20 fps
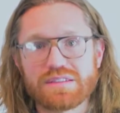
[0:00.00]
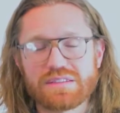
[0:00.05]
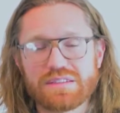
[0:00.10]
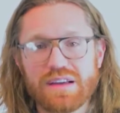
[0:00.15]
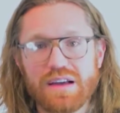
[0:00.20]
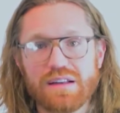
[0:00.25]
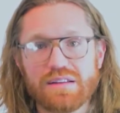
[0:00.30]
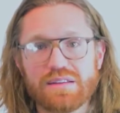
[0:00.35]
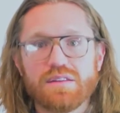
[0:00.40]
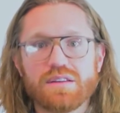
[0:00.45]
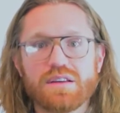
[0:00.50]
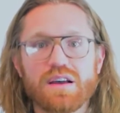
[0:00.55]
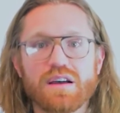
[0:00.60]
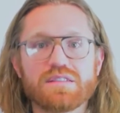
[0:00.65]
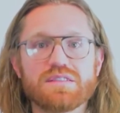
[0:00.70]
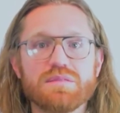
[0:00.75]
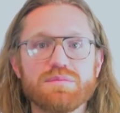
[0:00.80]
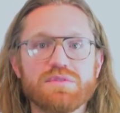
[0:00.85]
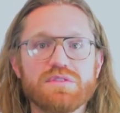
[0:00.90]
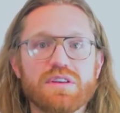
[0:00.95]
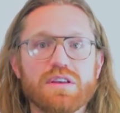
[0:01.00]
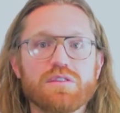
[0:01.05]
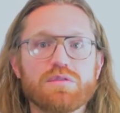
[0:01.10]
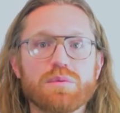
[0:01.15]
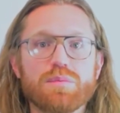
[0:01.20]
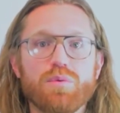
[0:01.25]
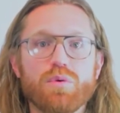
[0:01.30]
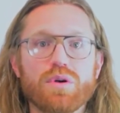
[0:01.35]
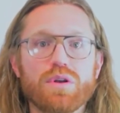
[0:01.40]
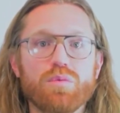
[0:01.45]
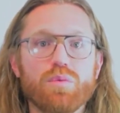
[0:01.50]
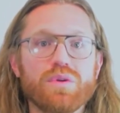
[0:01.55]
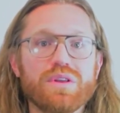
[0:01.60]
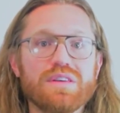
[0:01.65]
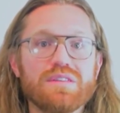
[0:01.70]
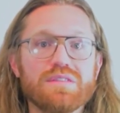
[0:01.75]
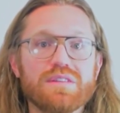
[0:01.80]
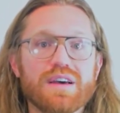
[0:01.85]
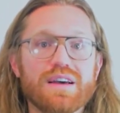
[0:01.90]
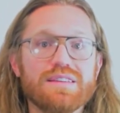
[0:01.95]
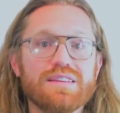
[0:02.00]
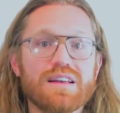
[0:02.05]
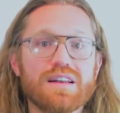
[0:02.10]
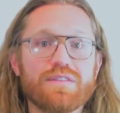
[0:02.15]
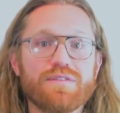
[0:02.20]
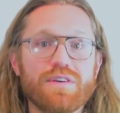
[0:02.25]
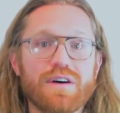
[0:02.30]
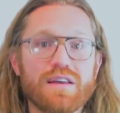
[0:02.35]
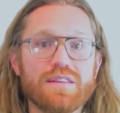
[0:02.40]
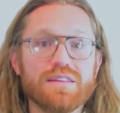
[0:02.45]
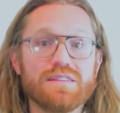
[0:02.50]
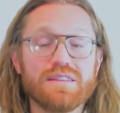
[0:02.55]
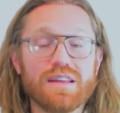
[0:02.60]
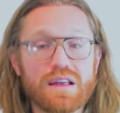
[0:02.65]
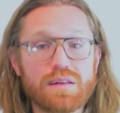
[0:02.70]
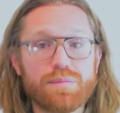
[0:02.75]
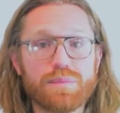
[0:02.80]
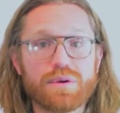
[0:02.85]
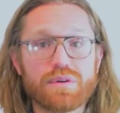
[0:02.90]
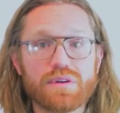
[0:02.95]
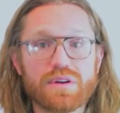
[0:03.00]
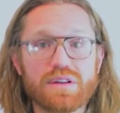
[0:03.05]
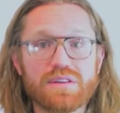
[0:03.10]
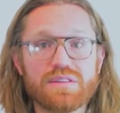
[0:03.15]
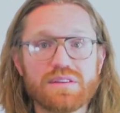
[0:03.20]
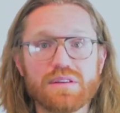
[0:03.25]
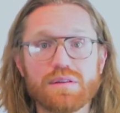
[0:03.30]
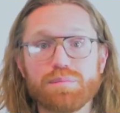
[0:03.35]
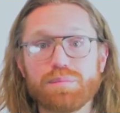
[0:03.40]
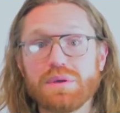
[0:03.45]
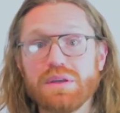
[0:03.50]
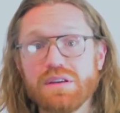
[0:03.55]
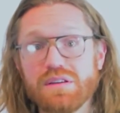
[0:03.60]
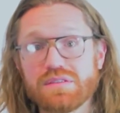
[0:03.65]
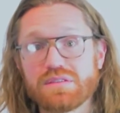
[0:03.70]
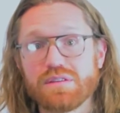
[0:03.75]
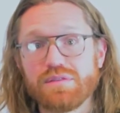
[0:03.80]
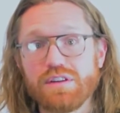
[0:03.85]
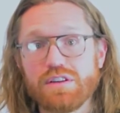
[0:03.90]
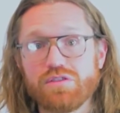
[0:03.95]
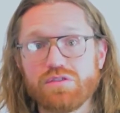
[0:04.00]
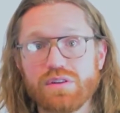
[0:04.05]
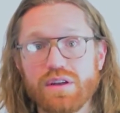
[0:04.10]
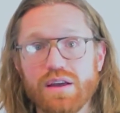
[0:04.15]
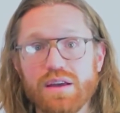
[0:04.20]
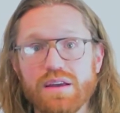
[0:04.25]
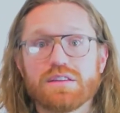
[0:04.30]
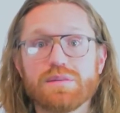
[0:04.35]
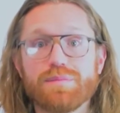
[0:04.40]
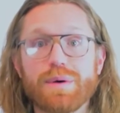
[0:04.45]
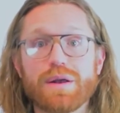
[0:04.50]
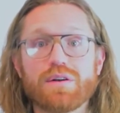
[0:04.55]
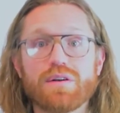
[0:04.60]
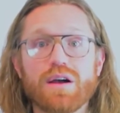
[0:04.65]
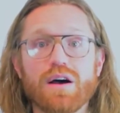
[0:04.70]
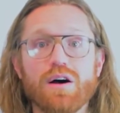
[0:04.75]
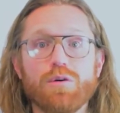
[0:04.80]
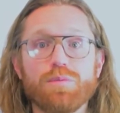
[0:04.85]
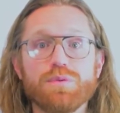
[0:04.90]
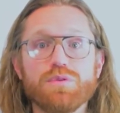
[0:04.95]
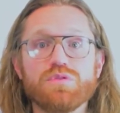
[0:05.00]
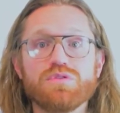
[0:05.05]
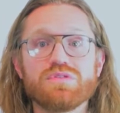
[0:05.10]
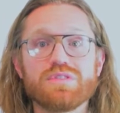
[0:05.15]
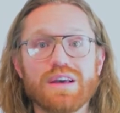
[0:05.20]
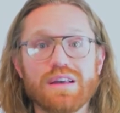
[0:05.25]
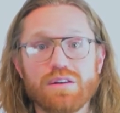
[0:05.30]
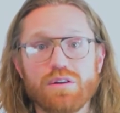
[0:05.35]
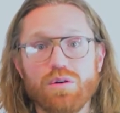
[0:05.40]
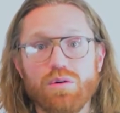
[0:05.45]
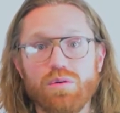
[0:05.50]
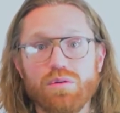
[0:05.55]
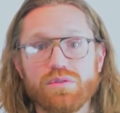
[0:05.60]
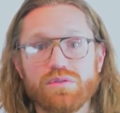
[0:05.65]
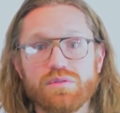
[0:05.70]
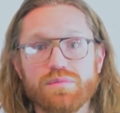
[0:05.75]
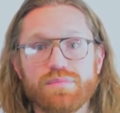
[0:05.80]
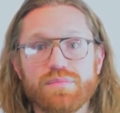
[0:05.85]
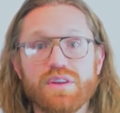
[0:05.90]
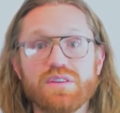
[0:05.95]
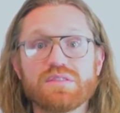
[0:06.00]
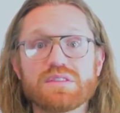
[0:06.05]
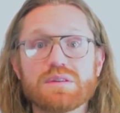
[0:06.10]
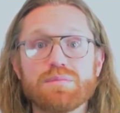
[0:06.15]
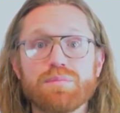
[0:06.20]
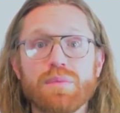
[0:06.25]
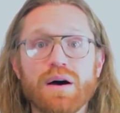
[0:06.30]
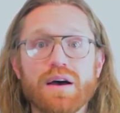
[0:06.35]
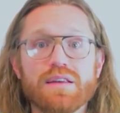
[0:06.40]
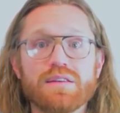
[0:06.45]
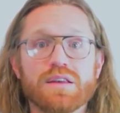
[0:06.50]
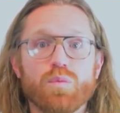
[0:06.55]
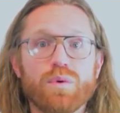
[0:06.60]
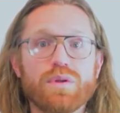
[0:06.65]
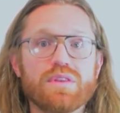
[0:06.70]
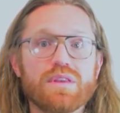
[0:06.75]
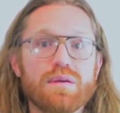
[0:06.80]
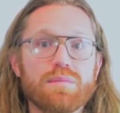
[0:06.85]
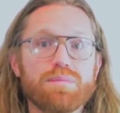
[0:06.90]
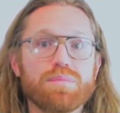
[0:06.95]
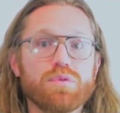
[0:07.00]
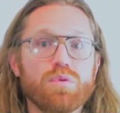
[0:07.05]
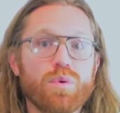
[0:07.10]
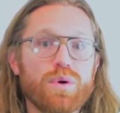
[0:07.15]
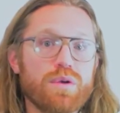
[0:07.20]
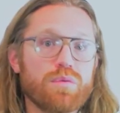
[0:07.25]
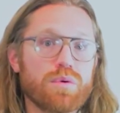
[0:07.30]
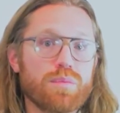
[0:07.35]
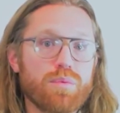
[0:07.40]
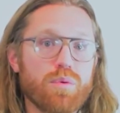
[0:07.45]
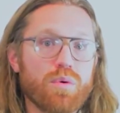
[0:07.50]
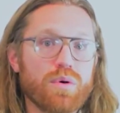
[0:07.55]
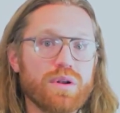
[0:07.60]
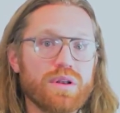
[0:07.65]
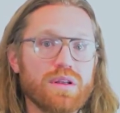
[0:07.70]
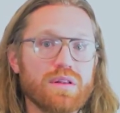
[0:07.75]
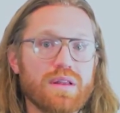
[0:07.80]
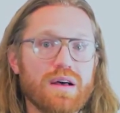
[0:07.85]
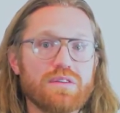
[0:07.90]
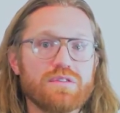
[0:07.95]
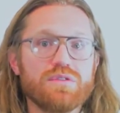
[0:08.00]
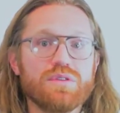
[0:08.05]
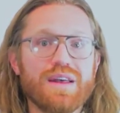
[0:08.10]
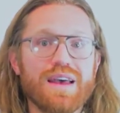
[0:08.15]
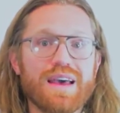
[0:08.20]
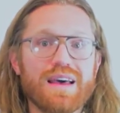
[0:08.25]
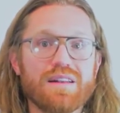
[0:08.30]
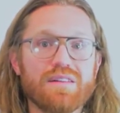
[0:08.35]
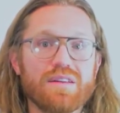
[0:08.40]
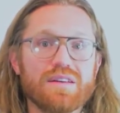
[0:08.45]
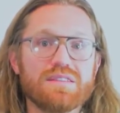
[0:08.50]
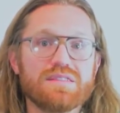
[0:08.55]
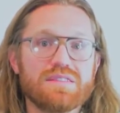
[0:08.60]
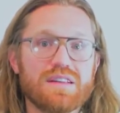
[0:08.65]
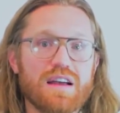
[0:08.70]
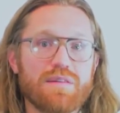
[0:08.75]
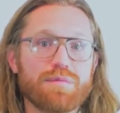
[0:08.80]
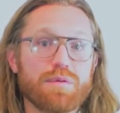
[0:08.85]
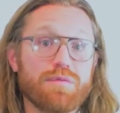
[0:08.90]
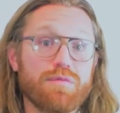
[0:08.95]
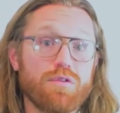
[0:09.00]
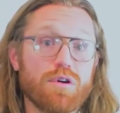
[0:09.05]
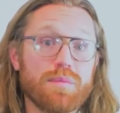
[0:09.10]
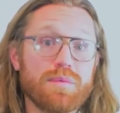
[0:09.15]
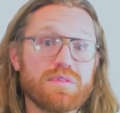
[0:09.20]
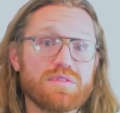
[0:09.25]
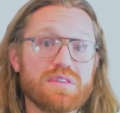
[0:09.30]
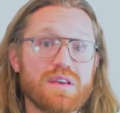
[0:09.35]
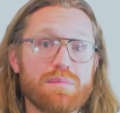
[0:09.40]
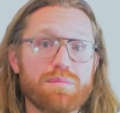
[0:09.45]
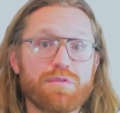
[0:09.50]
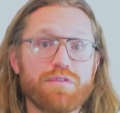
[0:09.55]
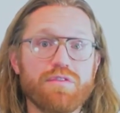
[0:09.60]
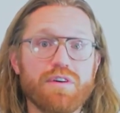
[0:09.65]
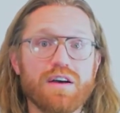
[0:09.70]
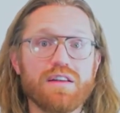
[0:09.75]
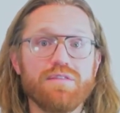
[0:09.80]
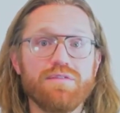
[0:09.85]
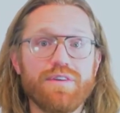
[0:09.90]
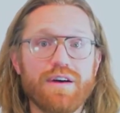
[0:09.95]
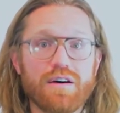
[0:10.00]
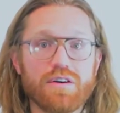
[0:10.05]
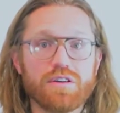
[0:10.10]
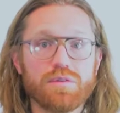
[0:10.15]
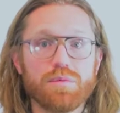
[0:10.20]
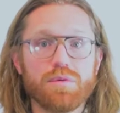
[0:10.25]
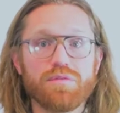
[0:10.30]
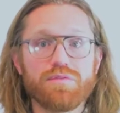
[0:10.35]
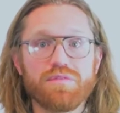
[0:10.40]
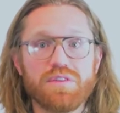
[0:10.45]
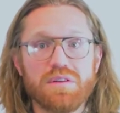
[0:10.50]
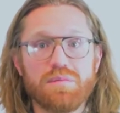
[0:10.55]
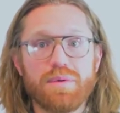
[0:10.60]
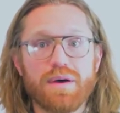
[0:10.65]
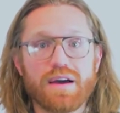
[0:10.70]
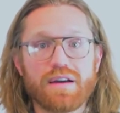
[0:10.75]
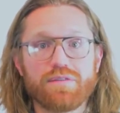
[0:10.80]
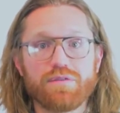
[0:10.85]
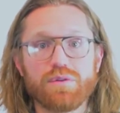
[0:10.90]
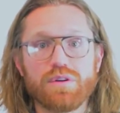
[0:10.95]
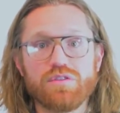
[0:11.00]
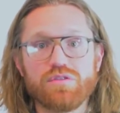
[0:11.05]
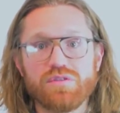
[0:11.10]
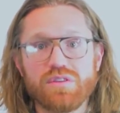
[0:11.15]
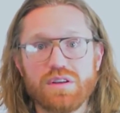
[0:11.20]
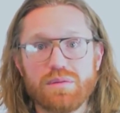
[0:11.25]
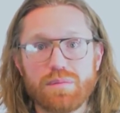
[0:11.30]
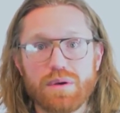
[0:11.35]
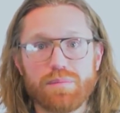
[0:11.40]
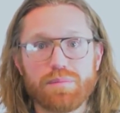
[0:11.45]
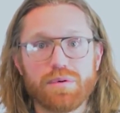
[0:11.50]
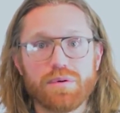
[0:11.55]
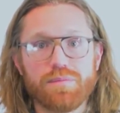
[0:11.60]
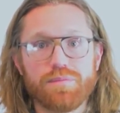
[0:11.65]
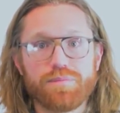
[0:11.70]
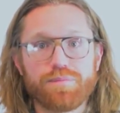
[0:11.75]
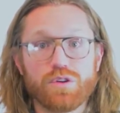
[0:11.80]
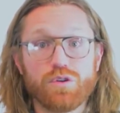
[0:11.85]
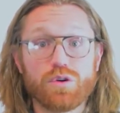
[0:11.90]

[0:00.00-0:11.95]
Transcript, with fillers: set. The custom sales reporting will easily identify the dead periods and the peaks of each day to better help you set goals. This combined with employee reporting allows you to analyze staff performance and provide valuable feedback for each team member.